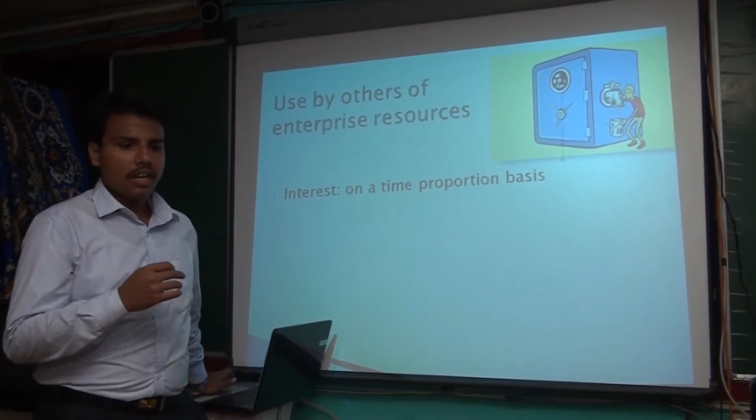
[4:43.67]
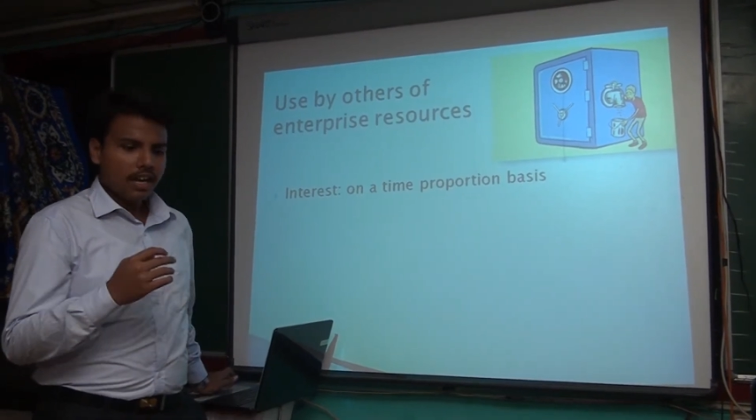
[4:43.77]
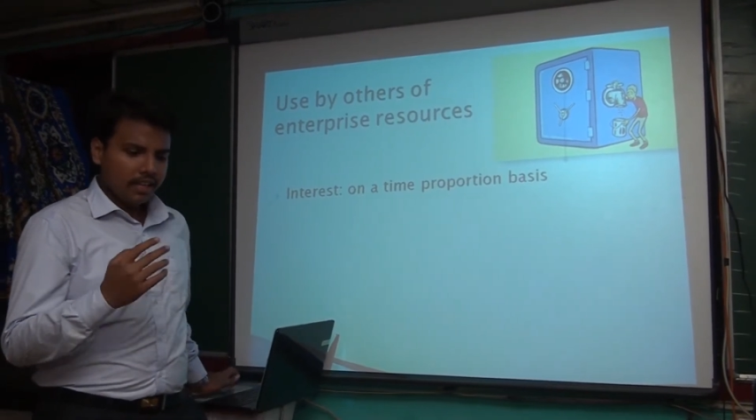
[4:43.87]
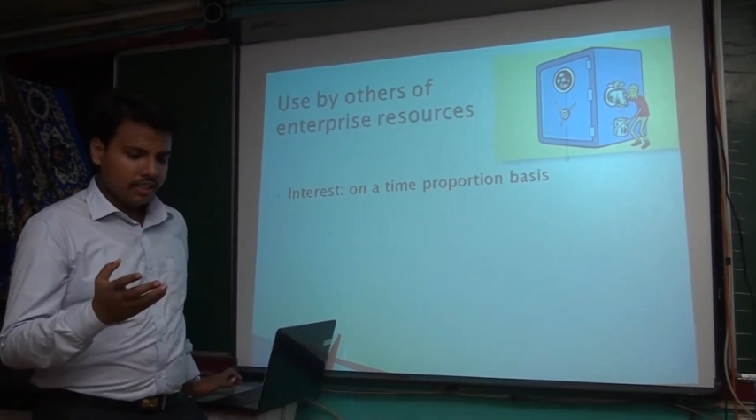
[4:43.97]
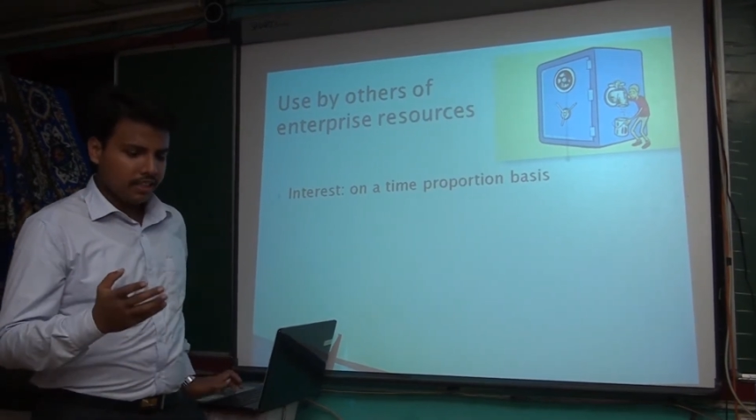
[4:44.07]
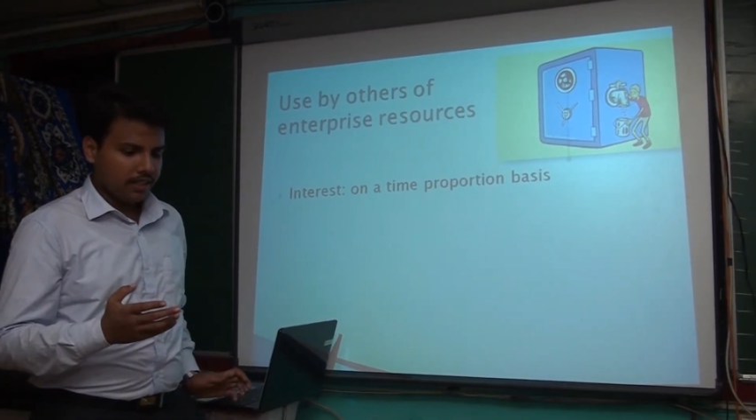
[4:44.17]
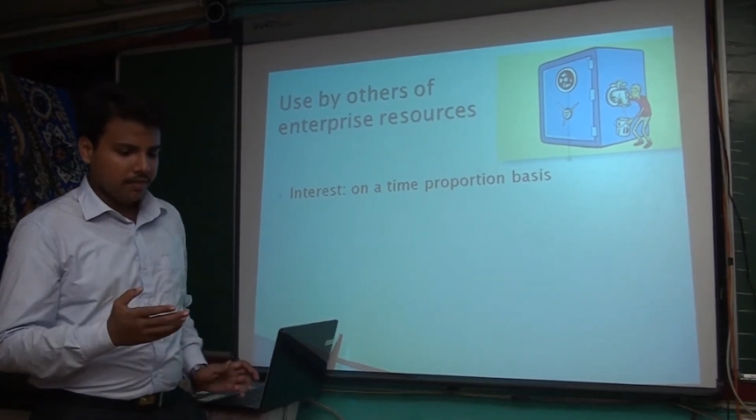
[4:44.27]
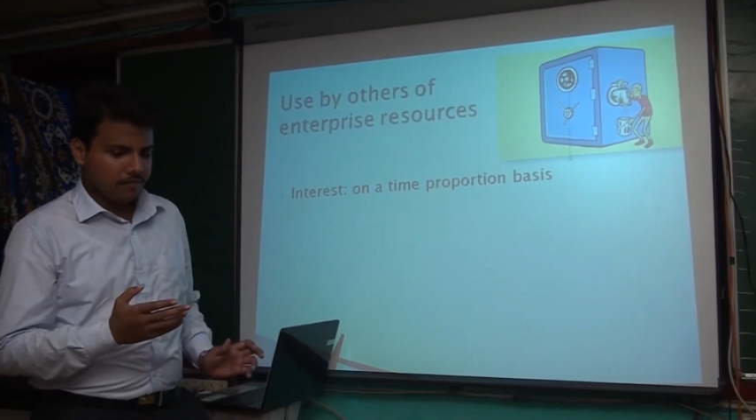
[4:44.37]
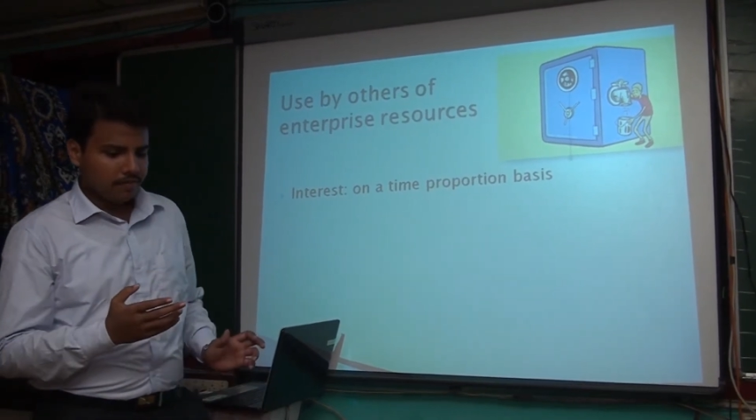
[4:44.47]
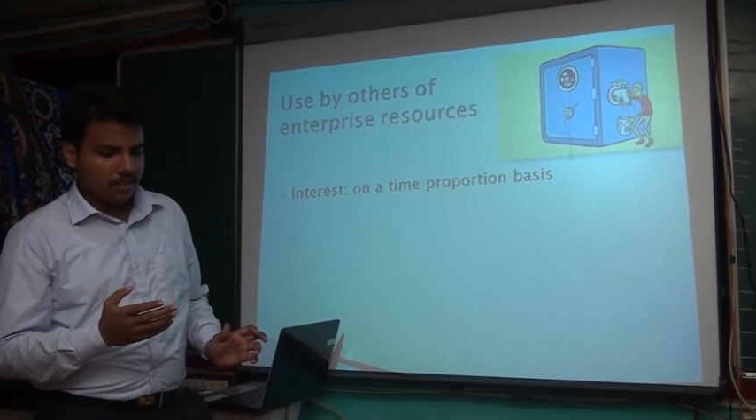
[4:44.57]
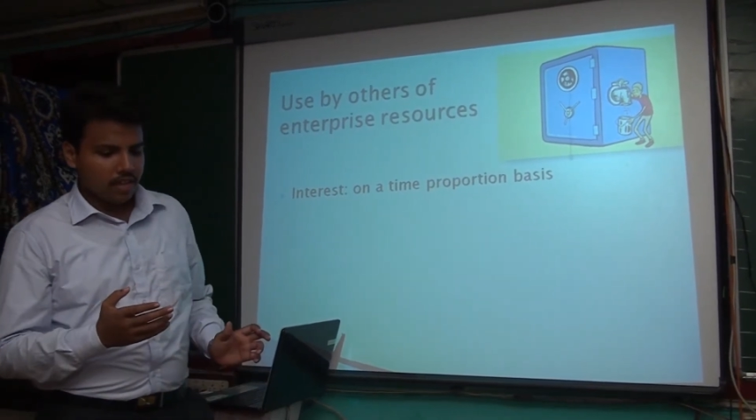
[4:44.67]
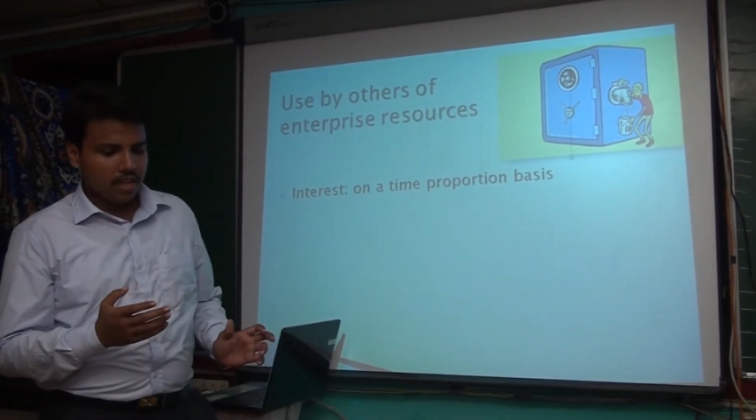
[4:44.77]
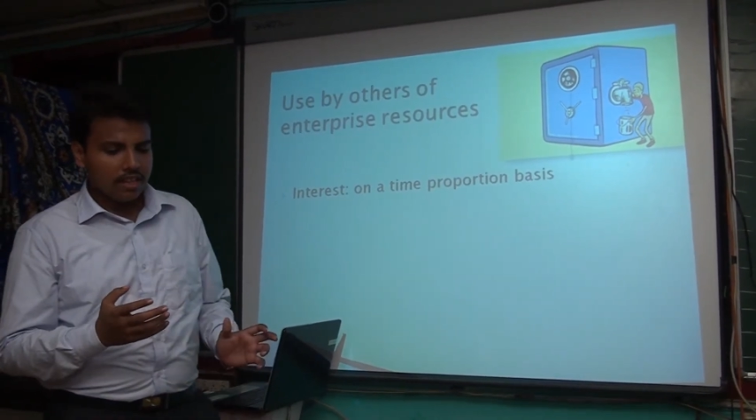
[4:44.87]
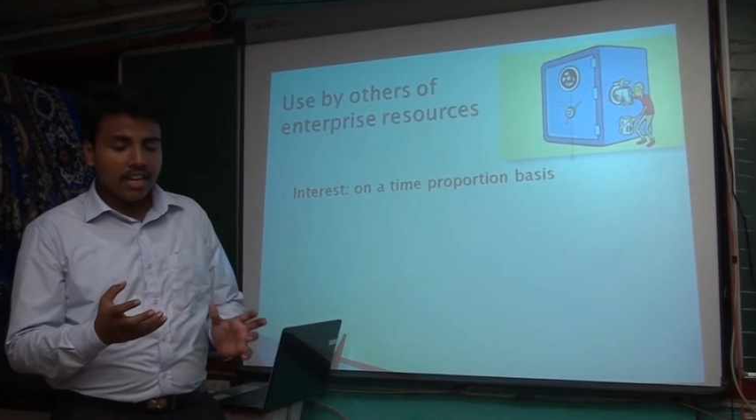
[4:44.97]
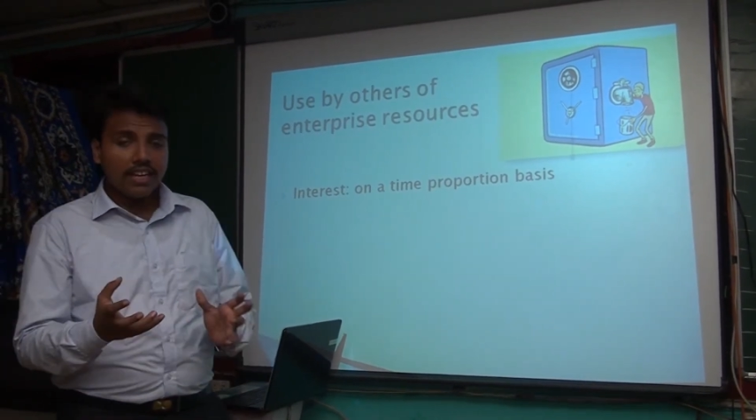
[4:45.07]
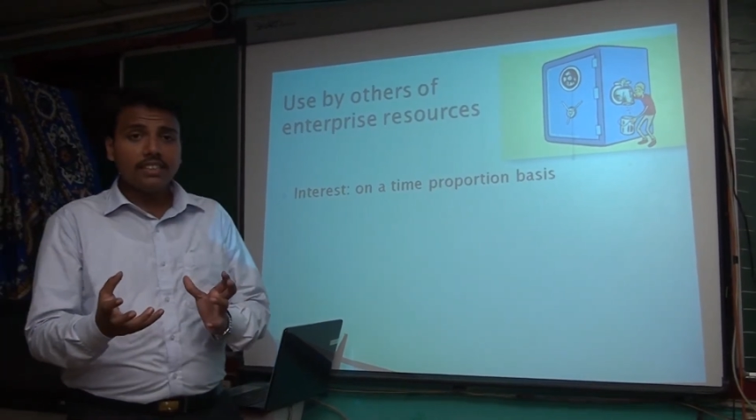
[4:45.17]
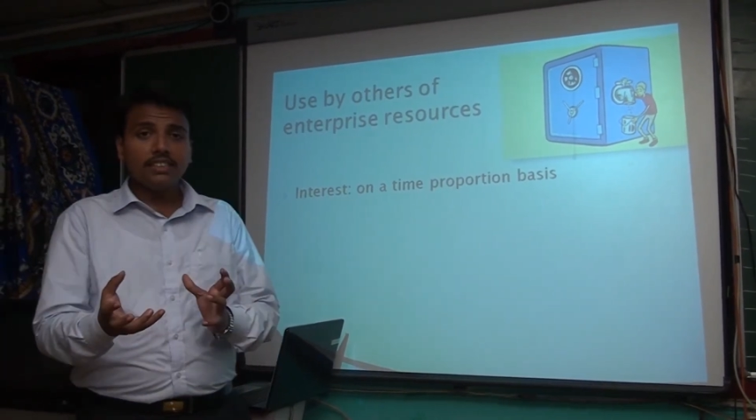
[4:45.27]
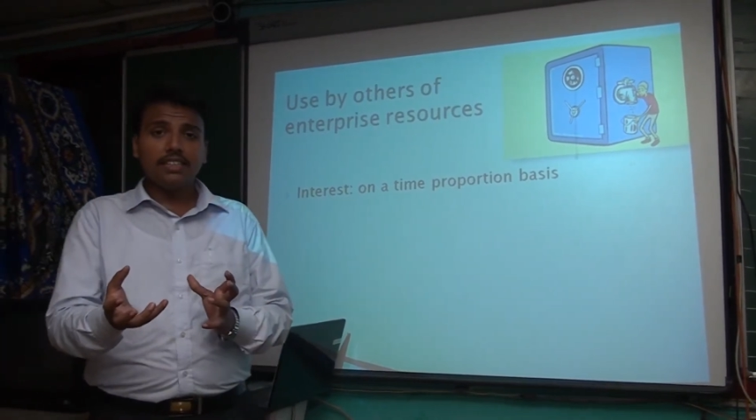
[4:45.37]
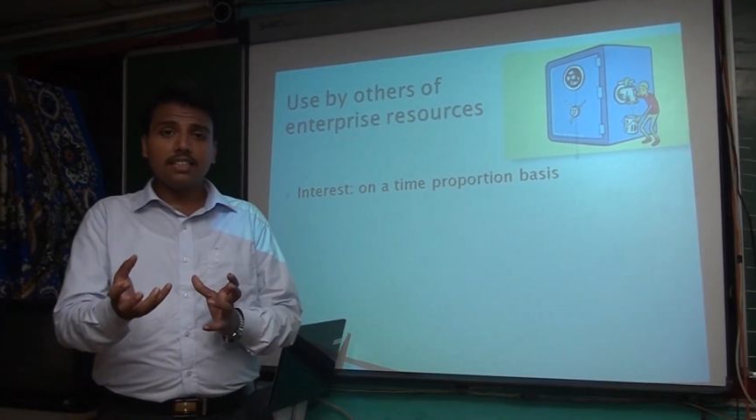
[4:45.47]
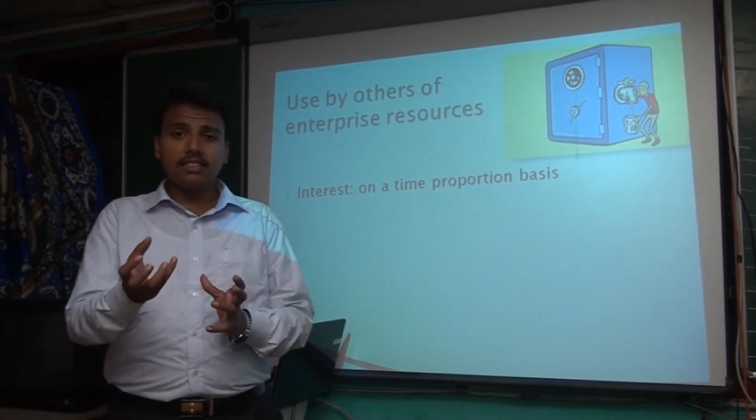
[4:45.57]
entity
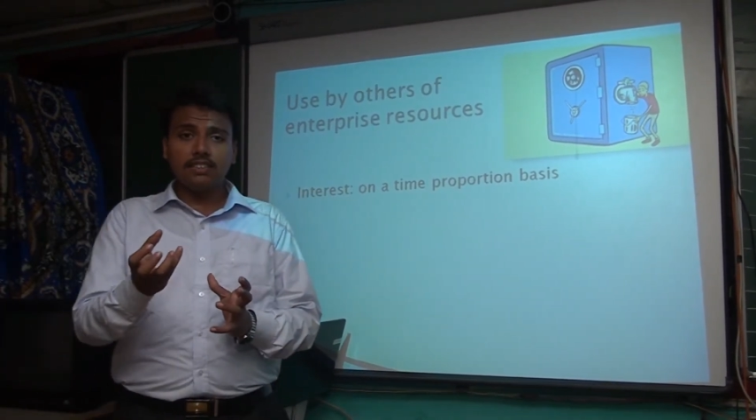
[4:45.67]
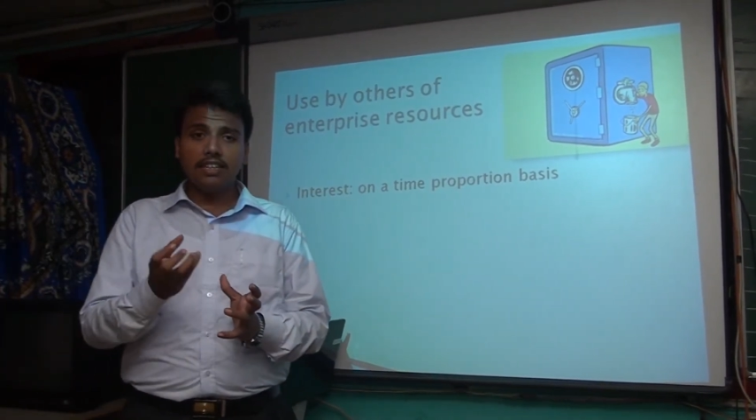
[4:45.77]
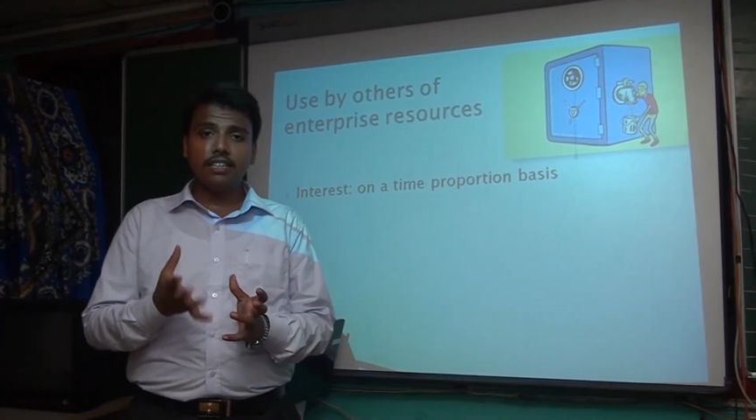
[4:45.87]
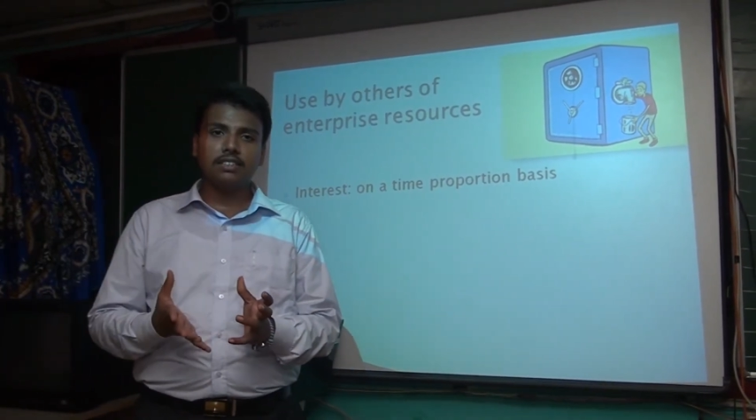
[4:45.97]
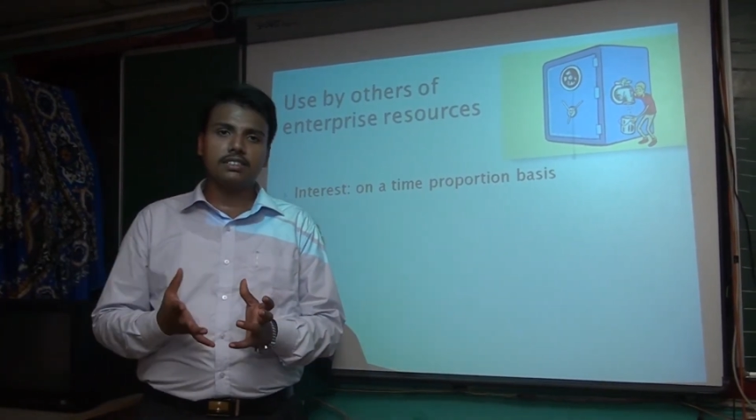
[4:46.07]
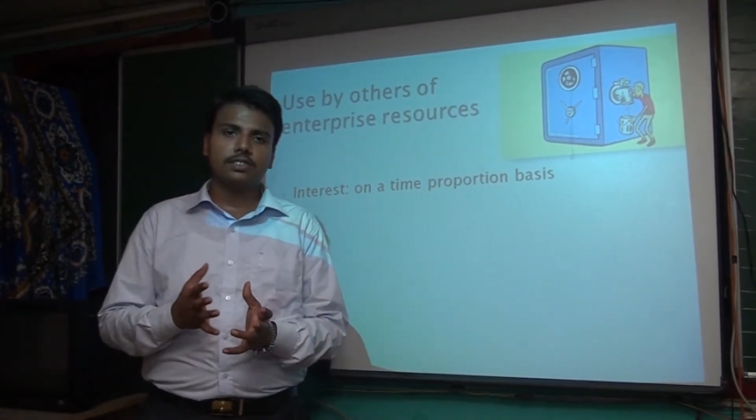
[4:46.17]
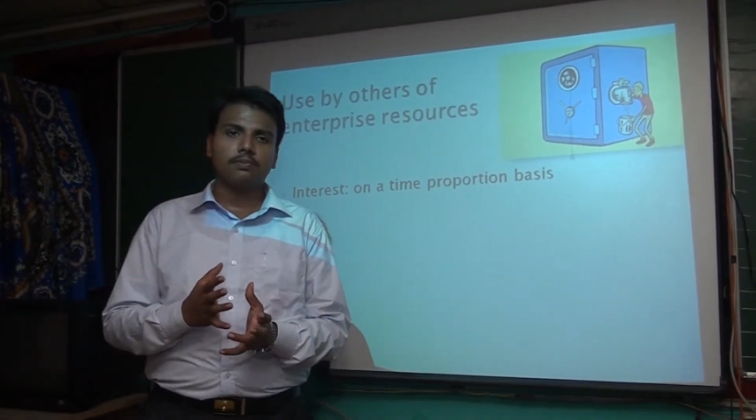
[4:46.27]
earns interest.